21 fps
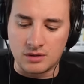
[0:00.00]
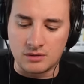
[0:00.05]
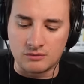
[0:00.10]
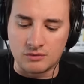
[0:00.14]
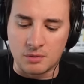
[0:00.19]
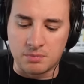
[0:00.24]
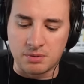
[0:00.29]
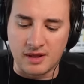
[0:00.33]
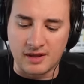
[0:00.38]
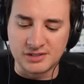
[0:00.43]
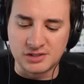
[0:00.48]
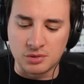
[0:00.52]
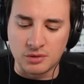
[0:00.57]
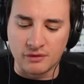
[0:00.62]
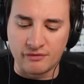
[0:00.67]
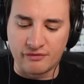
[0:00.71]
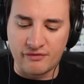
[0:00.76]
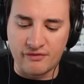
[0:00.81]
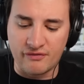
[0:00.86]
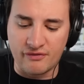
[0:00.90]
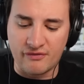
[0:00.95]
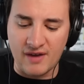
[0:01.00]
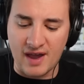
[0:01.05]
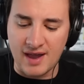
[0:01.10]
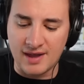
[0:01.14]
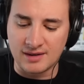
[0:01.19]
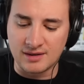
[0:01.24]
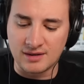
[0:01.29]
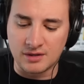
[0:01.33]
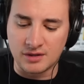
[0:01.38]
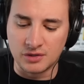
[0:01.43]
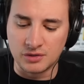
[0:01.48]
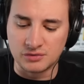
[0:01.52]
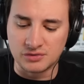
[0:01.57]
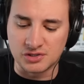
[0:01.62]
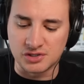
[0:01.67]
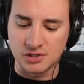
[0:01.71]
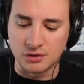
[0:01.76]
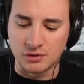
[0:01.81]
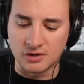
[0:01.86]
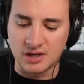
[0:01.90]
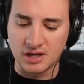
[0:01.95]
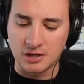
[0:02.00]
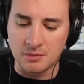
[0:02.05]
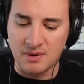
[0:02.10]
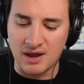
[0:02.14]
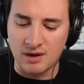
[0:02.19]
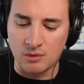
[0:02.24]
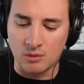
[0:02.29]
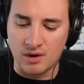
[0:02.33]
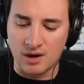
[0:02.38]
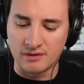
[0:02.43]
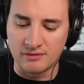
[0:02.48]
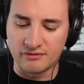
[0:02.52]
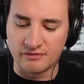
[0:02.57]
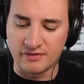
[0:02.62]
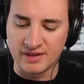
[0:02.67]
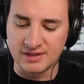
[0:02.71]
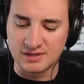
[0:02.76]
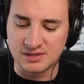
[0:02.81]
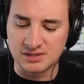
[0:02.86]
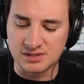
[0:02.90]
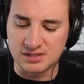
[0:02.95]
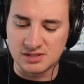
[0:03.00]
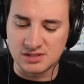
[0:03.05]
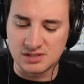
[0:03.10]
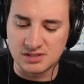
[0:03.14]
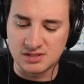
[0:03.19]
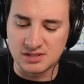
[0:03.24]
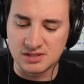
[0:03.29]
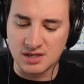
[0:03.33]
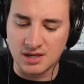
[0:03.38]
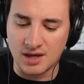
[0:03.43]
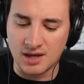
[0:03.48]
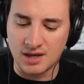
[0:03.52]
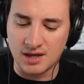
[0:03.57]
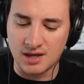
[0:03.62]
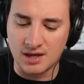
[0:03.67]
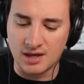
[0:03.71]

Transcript: replying to a fan who's talking about why Vince uh,